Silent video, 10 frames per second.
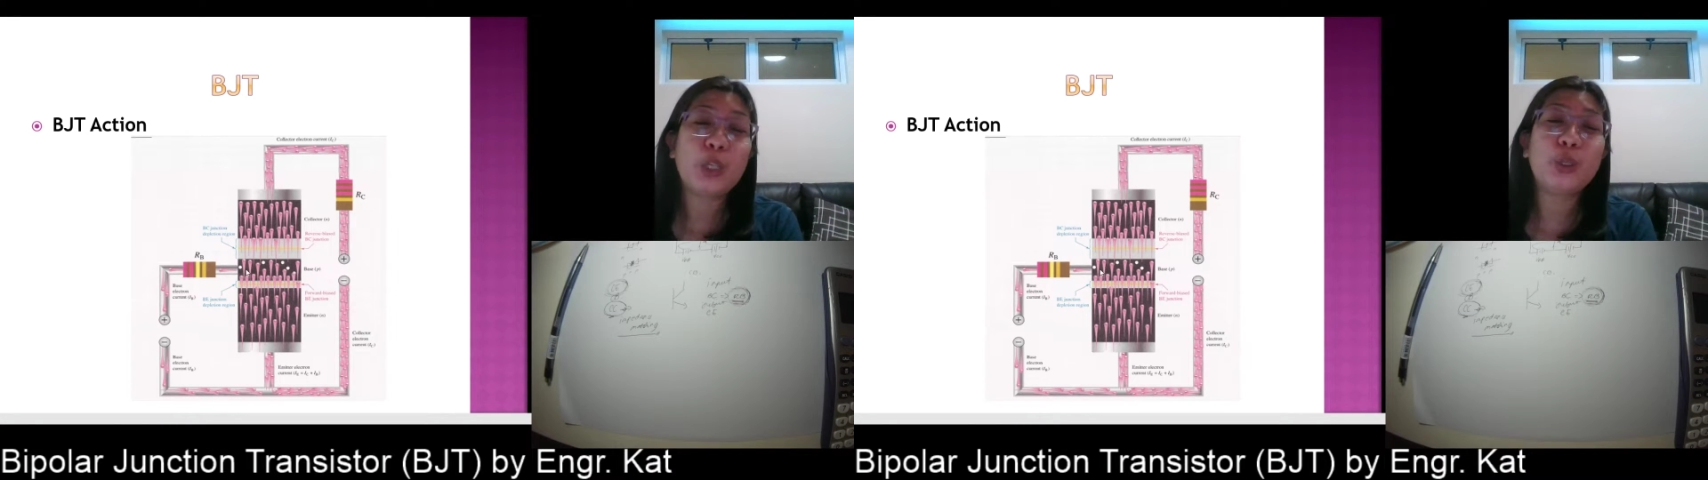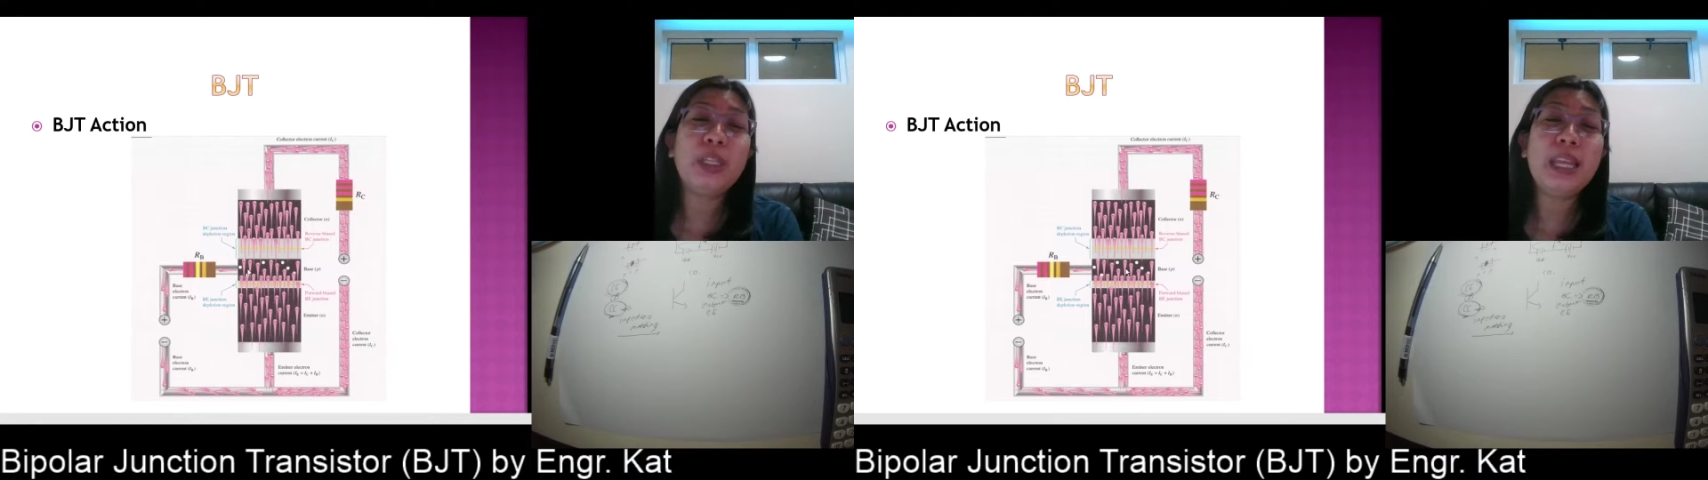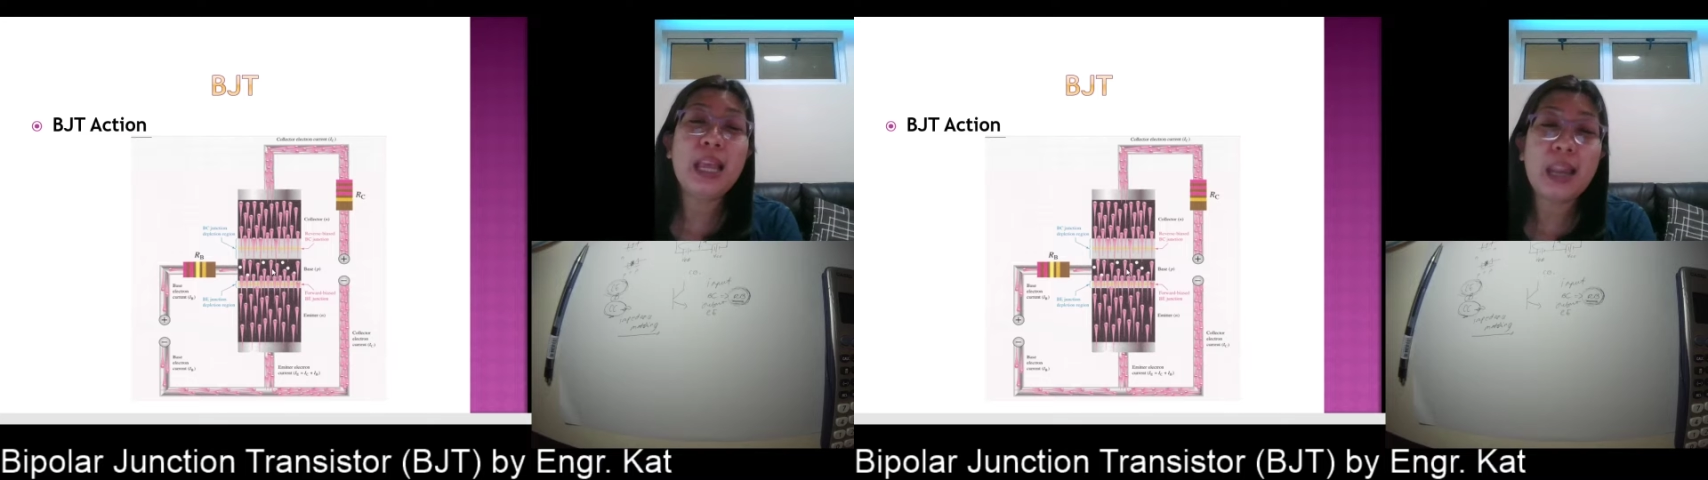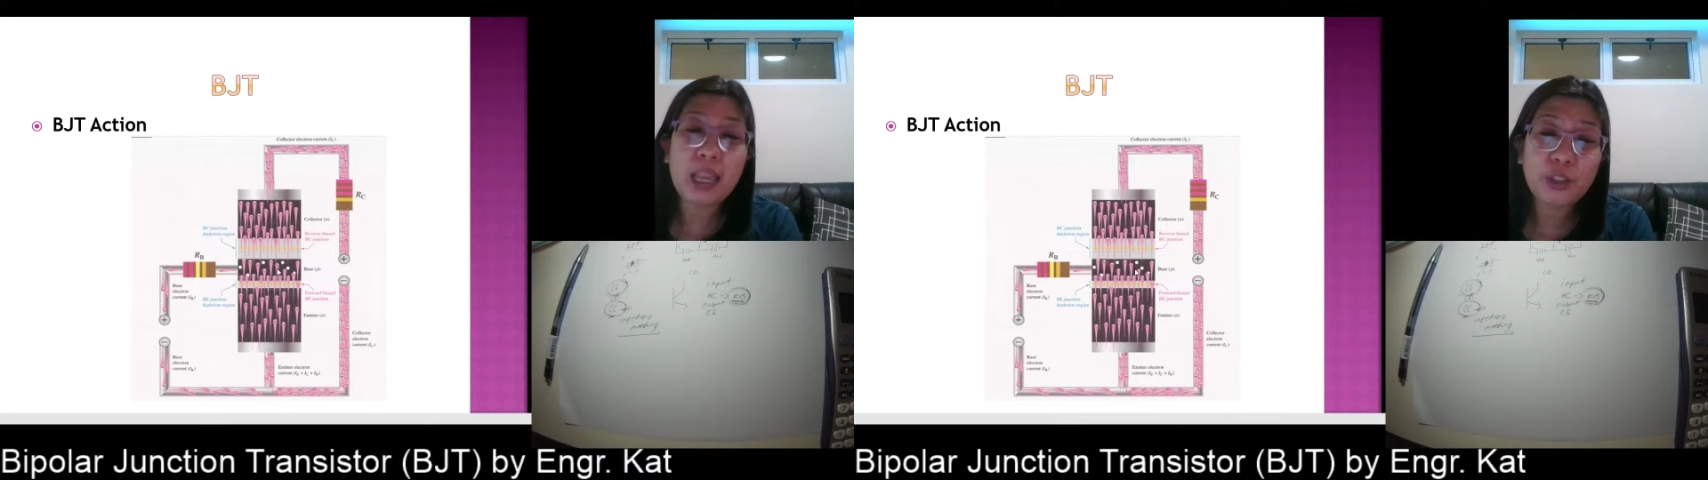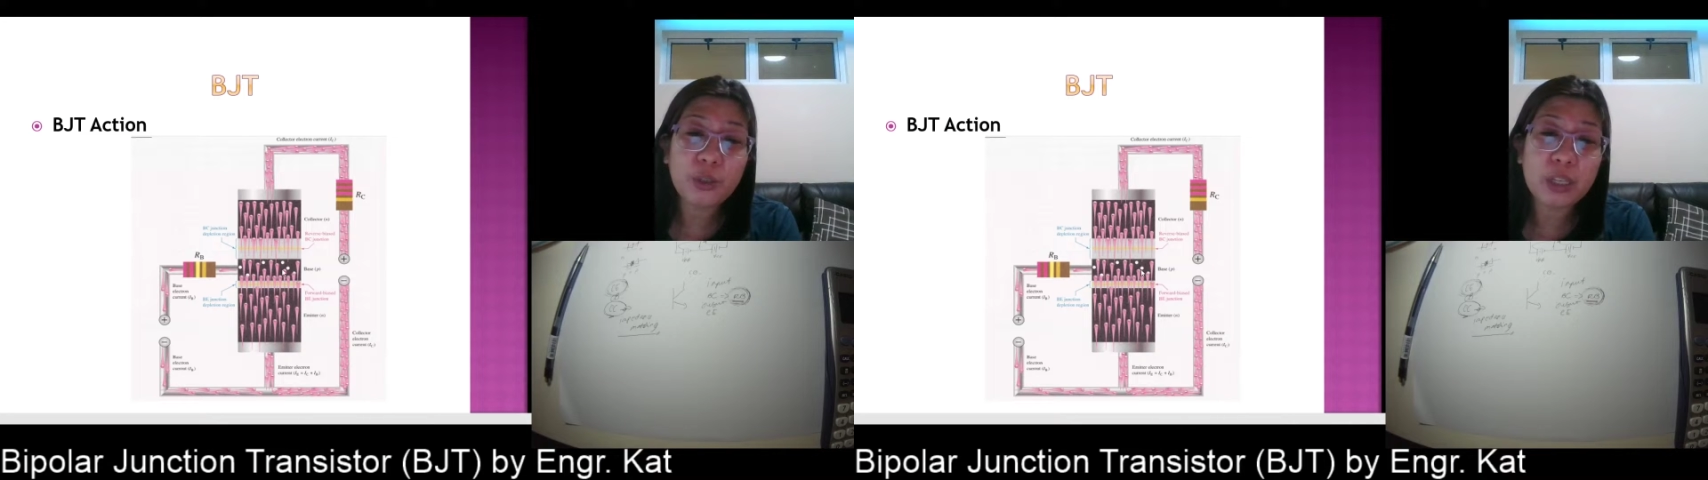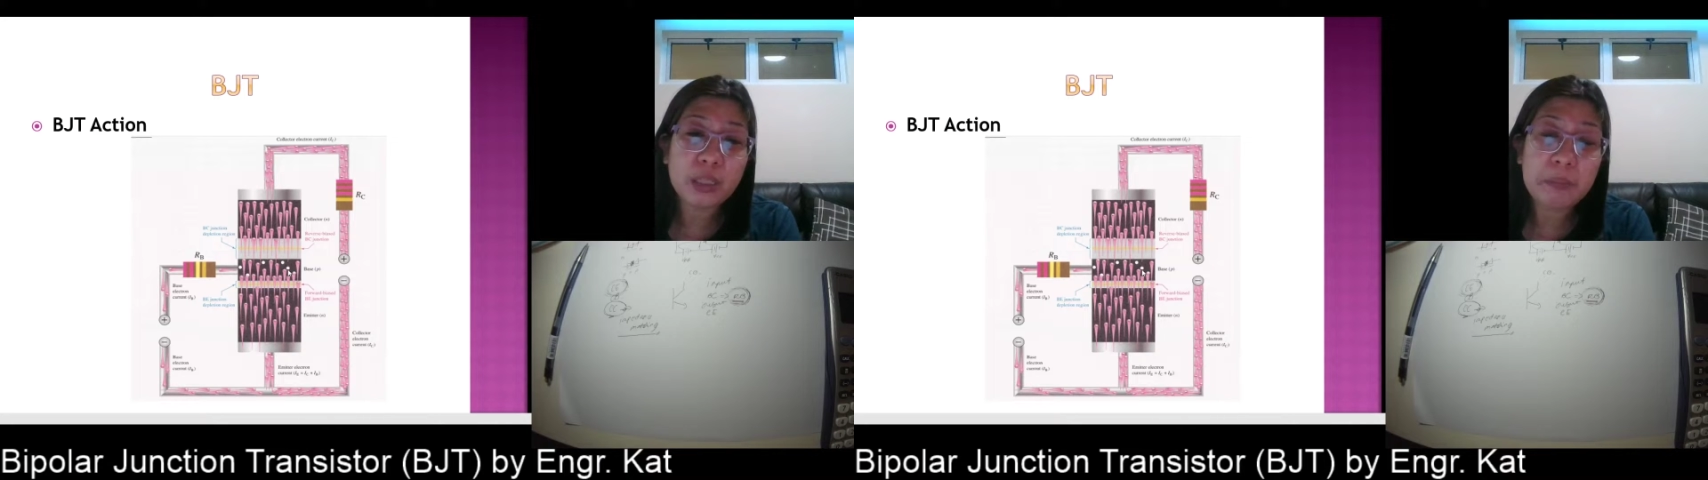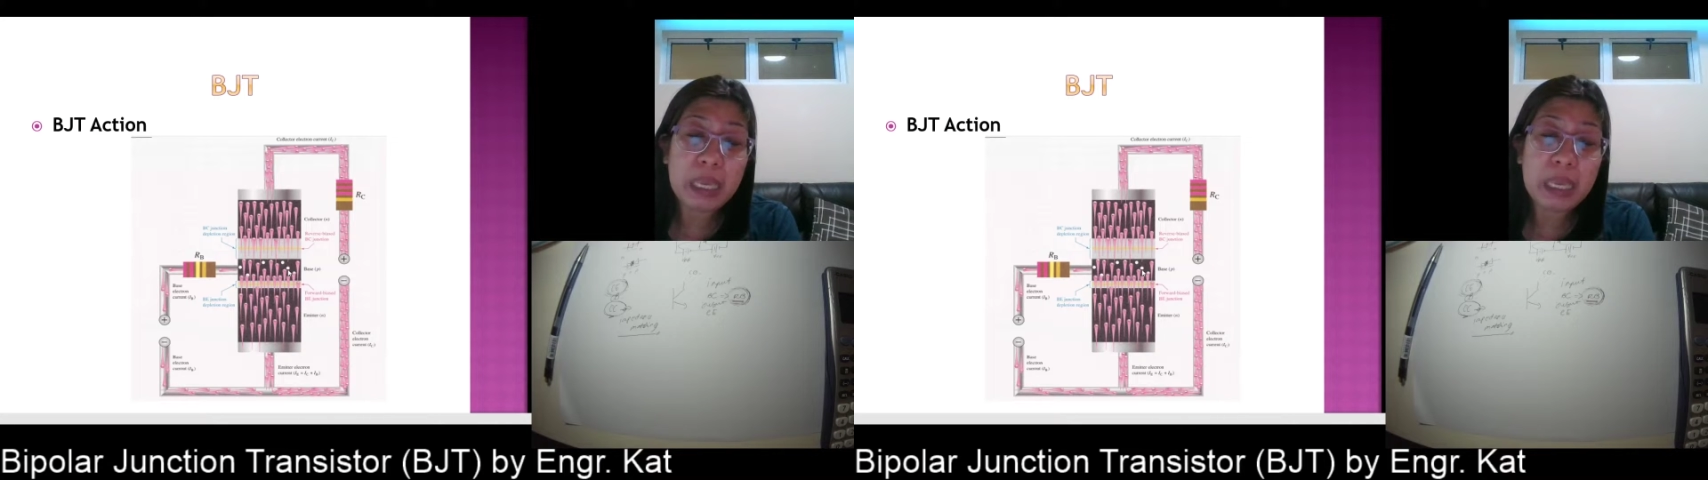So, the electrons,